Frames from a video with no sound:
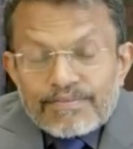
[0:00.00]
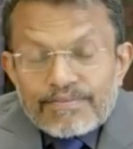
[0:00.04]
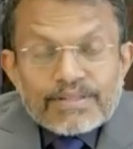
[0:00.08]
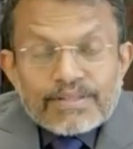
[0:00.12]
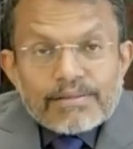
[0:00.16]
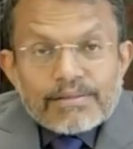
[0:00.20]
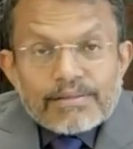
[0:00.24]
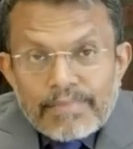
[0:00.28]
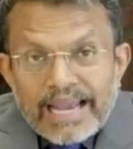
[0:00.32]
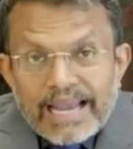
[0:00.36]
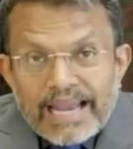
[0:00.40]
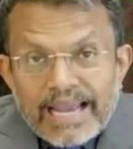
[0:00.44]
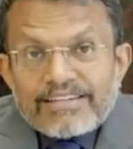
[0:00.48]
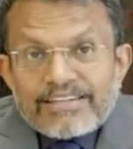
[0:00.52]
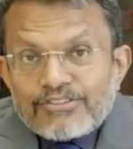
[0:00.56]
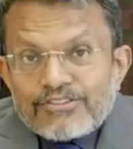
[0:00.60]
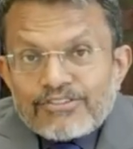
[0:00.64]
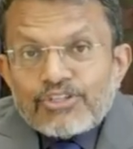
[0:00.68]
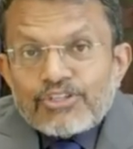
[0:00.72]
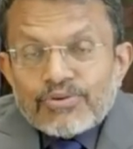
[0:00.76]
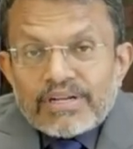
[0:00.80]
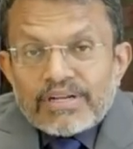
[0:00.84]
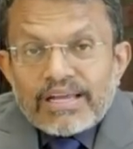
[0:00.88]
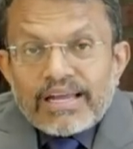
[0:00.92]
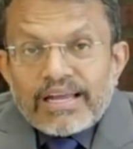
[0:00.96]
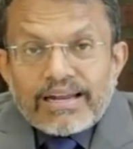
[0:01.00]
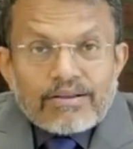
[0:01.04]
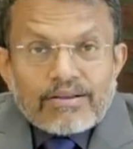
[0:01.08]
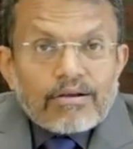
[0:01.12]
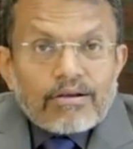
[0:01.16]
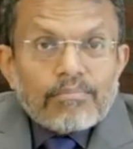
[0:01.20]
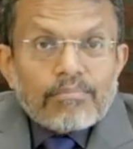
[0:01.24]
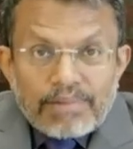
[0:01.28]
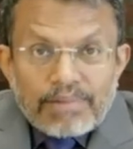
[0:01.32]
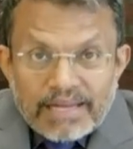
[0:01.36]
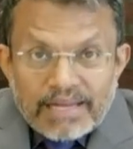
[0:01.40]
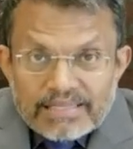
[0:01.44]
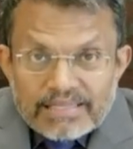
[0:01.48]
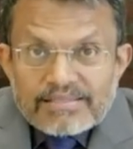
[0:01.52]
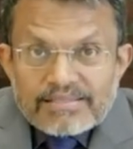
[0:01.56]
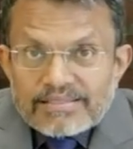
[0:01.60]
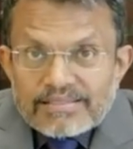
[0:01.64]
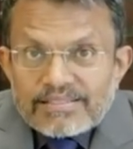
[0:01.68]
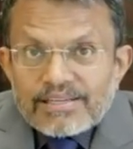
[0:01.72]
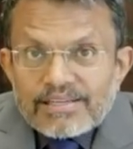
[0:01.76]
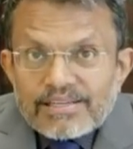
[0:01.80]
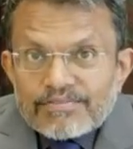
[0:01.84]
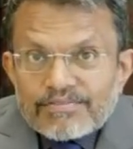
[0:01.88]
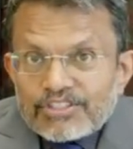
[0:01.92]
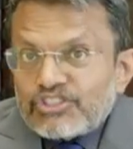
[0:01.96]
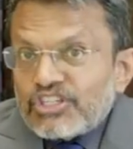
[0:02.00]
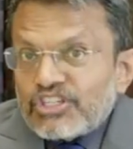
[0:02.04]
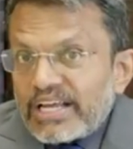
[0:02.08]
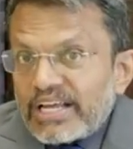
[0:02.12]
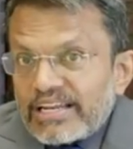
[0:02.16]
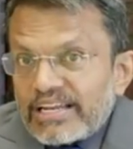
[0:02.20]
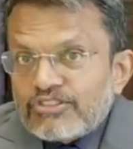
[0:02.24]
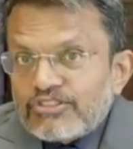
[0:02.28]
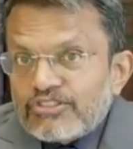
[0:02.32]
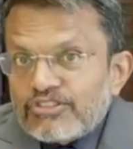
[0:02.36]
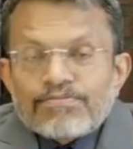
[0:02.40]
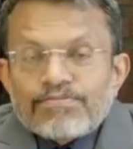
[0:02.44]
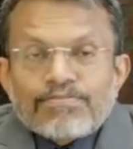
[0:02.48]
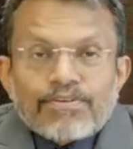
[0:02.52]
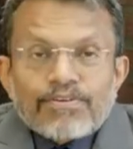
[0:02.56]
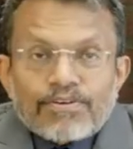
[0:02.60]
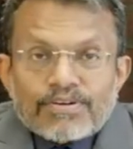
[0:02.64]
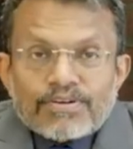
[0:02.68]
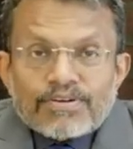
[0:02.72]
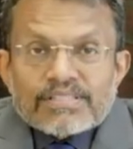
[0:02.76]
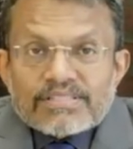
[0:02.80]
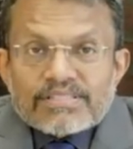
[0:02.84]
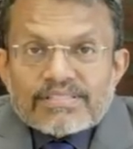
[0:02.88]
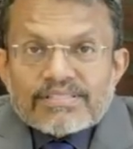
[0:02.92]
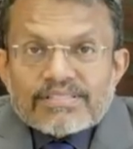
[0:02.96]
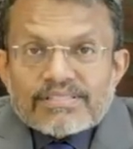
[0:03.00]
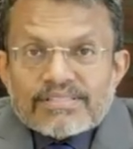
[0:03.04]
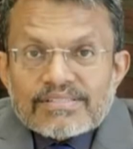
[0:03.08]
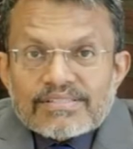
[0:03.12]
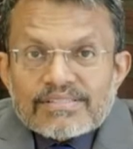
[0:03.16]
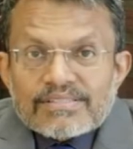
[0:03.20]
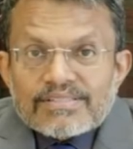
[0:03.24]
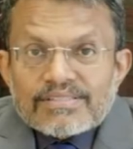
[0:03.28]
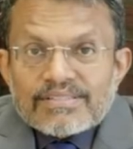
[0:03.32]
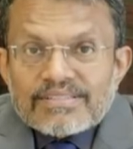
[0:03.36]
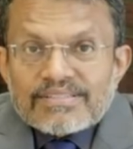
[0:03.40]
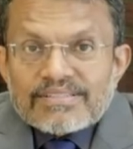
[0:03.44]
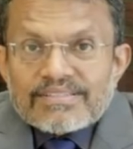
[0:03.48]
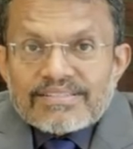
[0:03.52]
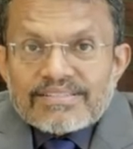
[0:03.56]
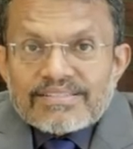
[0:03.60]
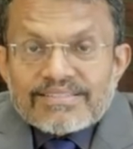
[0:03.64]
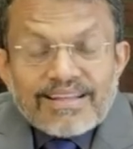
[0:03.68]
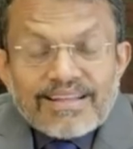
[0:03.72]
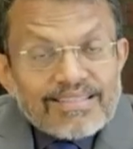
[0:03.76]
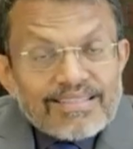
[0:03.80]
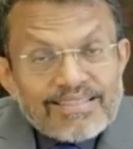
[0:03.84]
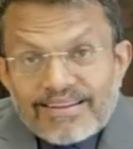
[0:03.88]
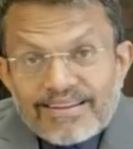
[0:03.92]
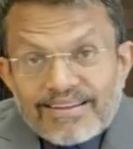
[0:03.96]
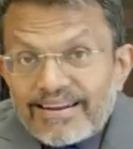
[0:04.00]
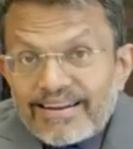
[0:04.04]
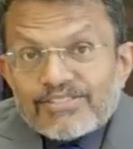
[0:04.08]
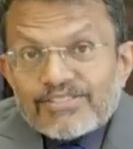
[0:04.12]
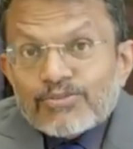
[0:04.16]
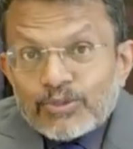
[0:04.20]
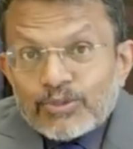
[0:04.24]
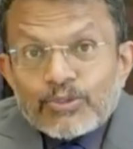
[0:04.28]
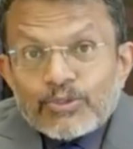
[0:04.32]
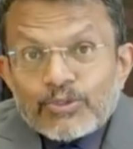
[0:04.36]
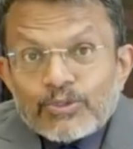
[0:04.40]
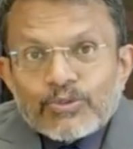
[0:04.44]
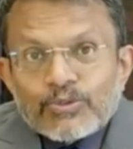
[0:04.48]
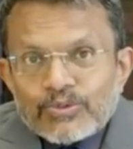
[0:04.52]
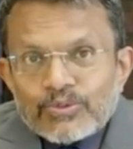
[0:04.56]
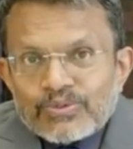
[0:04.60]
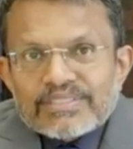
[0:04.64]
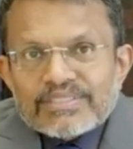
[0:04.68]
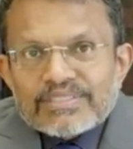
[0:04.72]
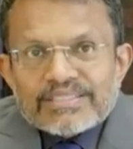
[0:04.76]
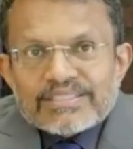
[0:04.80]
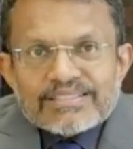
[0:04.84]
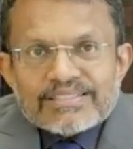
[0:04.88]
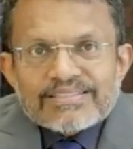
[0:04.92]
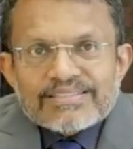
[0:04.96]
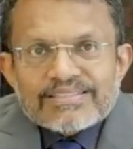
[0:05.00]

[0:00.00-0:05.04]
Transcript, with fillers: Given the magnitude and complexity of the challenge before us, nothing less will do.